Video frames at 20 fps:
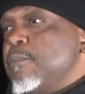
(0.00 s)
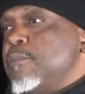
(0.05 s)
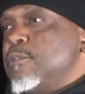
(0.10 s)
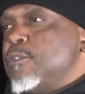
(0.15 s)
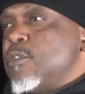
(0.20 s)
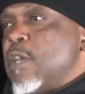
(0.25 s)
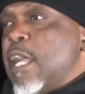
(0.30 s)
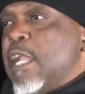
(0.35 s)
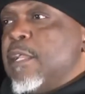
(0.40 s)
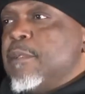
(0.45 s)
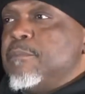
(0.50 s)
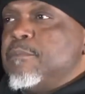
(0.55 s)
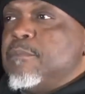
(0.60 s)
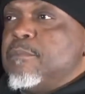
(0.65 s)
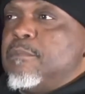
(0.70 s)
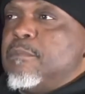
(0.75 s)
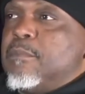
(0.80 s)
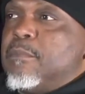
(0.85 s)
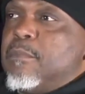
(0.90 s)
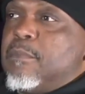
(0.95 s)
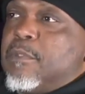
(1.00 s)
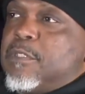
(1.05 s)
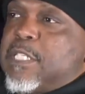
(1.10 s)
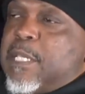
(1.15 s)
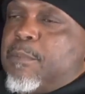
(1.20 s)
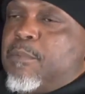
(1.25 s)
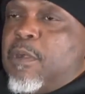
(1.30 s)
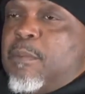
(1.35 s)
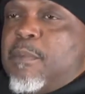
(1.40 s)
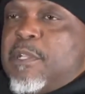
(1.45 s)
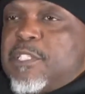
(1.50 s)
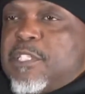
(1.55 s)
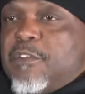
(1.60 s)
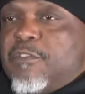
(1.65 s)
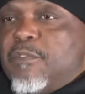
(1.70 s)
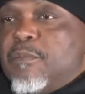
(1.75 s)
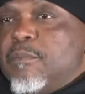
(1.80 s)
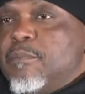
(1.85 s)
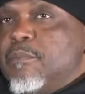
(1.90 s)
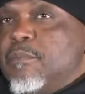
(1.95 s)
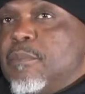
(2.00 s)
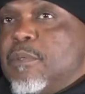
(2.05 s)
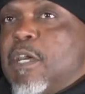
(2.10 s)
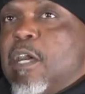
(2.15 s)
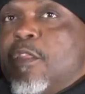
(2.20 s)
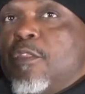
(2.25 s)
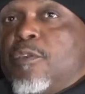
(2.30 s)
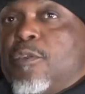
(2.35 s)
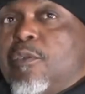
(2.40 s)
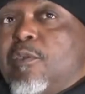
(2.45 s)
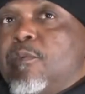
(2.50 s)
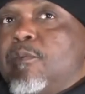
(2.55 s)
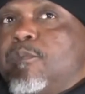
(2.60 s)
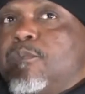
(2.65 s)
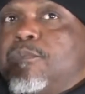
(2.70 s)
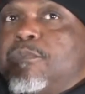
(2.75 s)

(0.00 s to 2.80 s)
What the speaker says: try to separate myself from other,